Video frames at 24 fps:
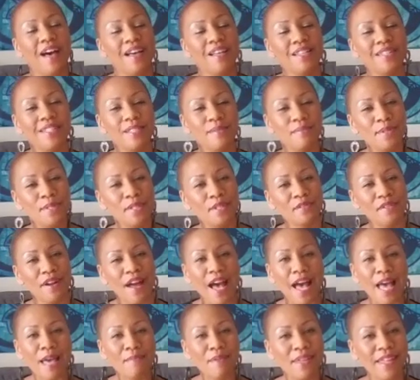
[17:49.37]

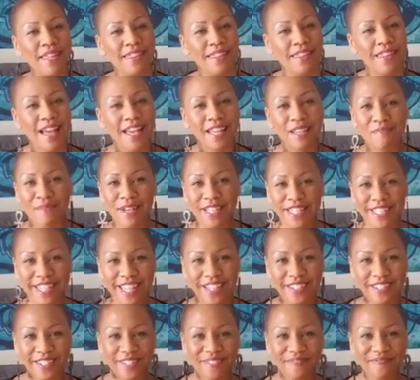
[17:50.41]
subscribe and like my
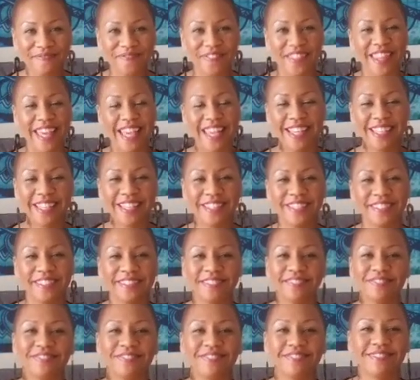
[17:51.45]
channel. Thank you.
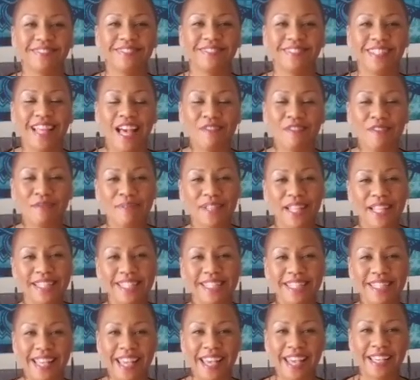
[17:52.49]
Have a
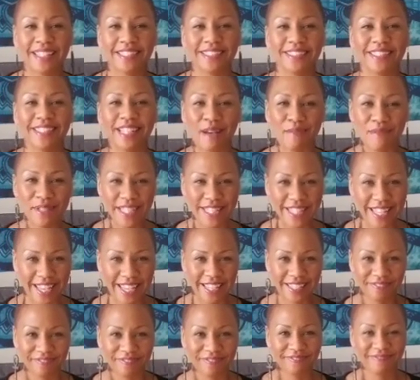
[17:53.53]
blessed day.
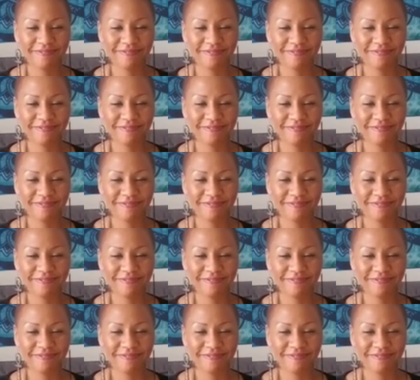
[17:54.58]
Namaste.